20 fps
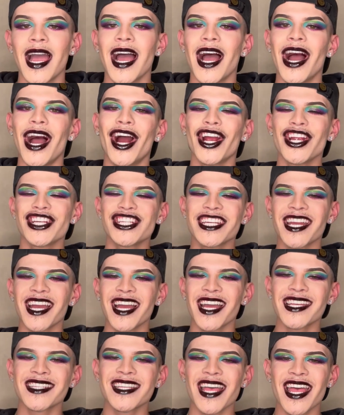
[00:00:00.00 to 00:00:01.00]
Alright, you
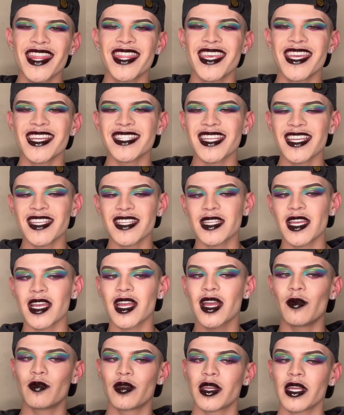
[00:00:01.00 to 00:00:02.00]
guys, this is the
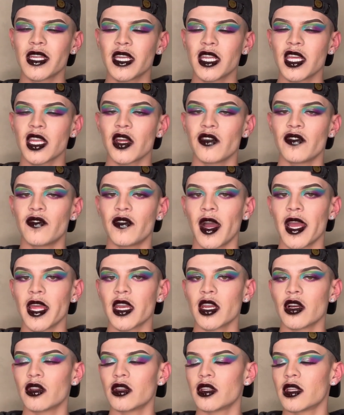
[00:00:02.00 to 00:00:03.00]
completed
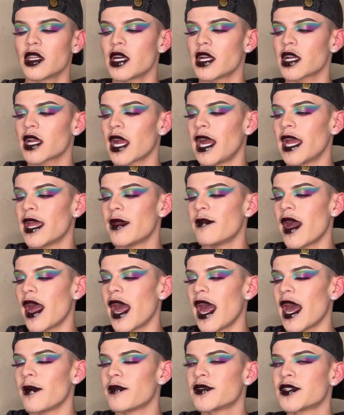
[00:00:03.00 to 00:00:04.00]
final look. I'm
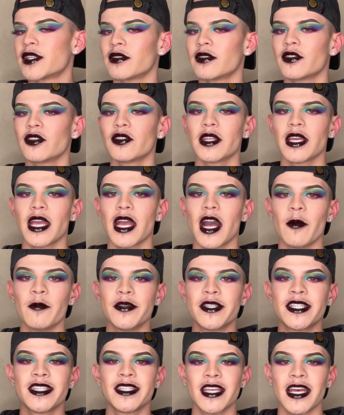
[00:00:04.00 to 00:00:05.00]
absolutely
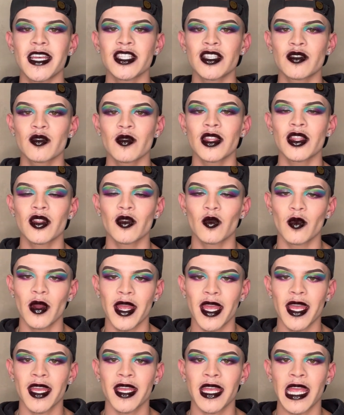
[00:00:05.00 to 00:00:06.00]
obsessed with the way
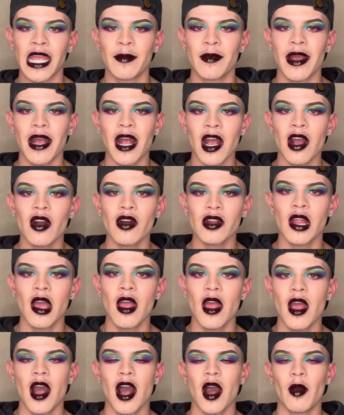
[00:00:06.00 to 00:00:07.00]
it came out.
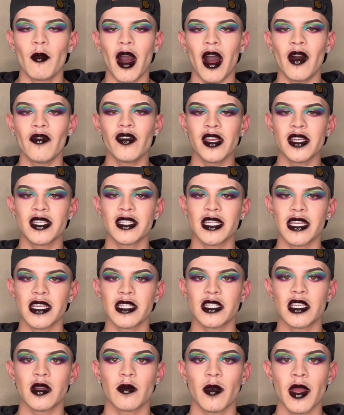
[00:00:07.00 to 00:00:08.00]
Obviously it
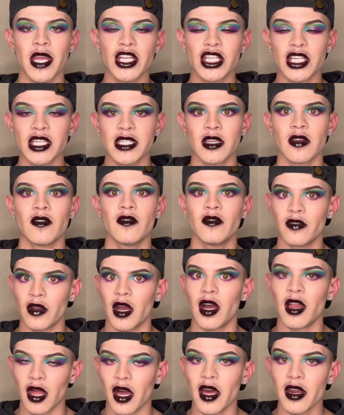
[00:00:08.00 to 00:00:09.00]
took patience, a
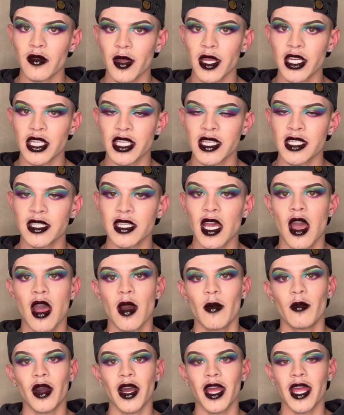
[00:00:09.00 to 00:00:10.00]
lot of patience,
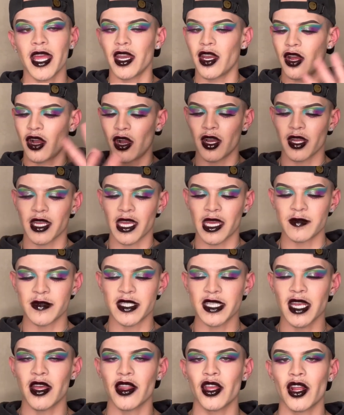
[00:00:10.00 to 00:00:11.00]
but it all came
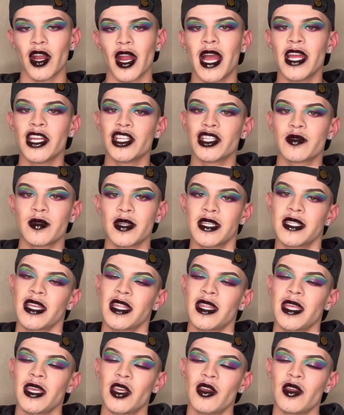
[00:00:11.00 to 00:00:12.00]
together. I just want to say
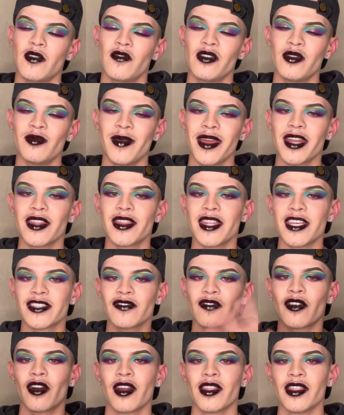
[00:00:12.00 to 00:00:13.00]
thank you if you made it this
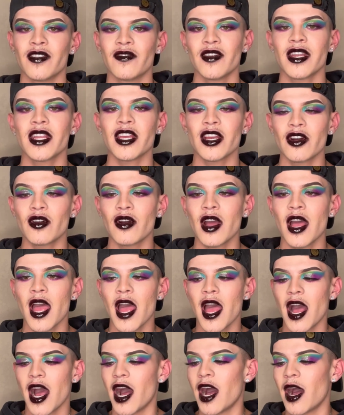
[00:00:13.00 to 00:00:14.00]
far in the video.
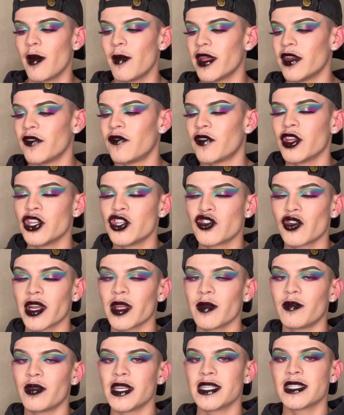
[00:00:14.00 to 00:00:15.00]
And if you enjoyed it,
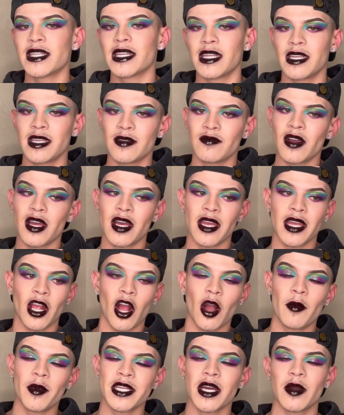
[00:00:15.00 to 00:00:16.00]
please leave a
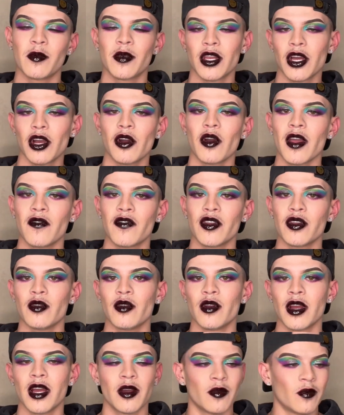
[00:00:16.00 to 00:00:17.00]
comment down below if you
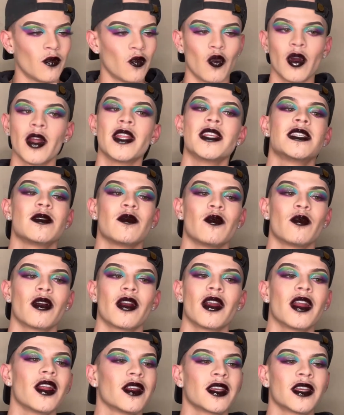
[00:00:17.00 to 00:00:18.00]
want to see more
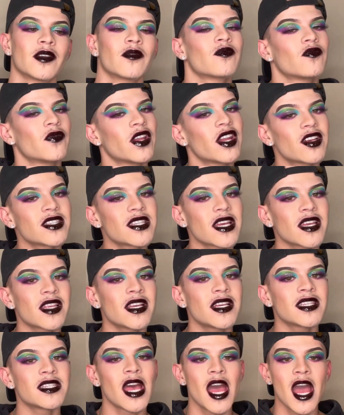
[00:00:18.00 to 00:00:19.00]
videos like this.
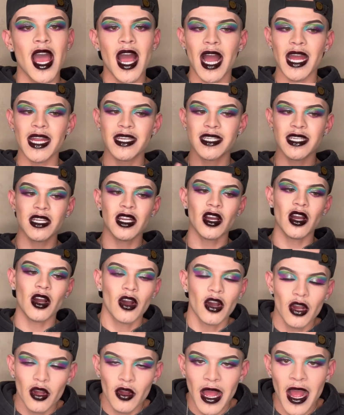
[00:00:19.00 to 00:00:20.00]
I did,
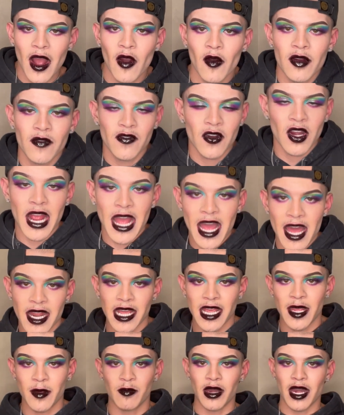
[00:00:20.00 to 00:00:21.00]
however, add a
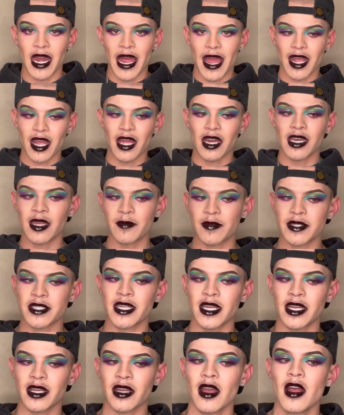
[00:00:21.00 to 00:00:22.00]
black
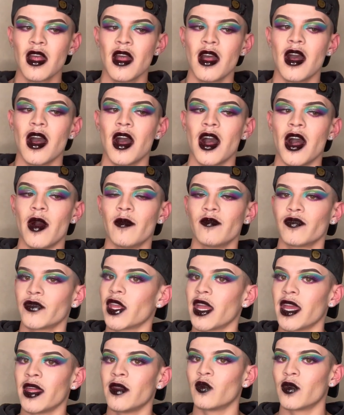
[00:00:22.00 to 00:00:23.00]
lipstick
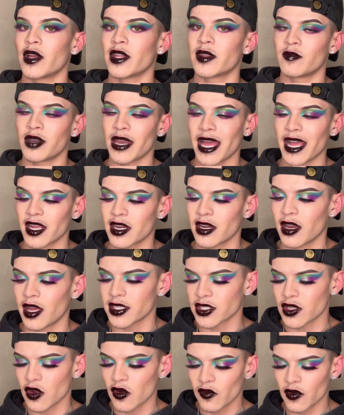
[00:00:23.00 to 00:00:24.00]
and with black gloss
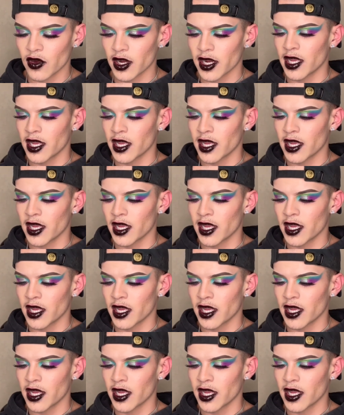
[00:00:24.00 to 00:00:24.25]
over it,